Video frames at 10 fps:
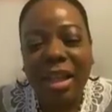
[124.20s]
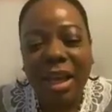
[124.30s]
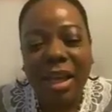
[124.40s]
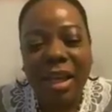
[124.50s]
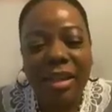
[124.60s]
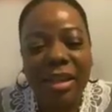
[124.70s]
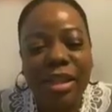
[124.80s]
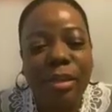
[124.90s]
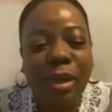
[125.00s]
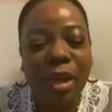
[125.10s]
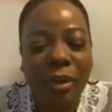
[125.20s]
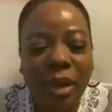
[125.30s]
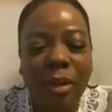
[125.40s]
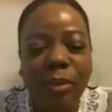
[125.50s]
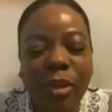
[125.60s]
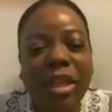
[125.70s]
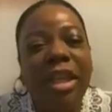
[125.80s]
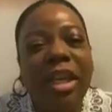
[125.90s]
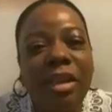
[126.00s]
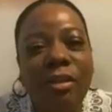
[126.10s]
the spirit would
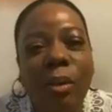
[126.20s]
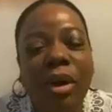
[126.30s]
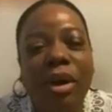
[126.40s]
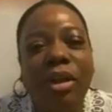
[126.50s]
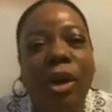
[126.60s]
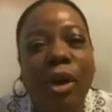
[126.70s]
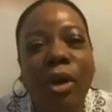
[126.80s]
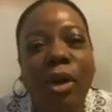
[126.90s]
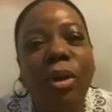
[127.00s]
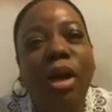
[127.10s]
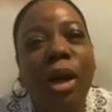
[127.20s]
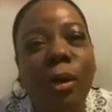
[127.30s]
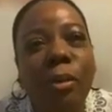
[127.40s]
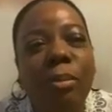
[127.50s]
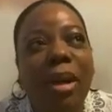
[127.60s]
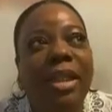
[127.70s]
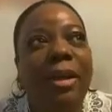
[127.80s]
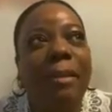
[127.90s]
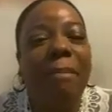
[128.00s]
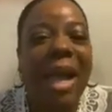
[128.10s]
leave or the hurt would go, but
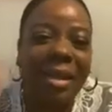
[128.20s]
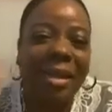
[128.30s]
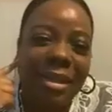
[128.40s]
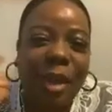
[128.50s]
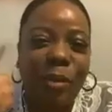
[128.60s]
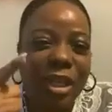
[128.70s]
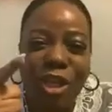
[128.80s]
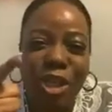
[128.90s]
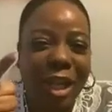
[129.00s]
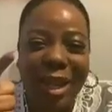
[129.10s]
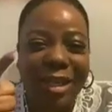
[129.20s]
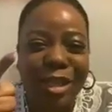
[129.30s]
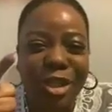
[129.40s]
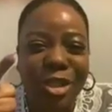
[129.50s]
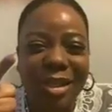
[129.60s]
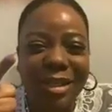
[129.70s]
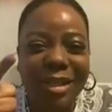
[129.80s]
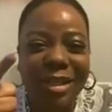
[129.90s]
the mindset wouldn't change.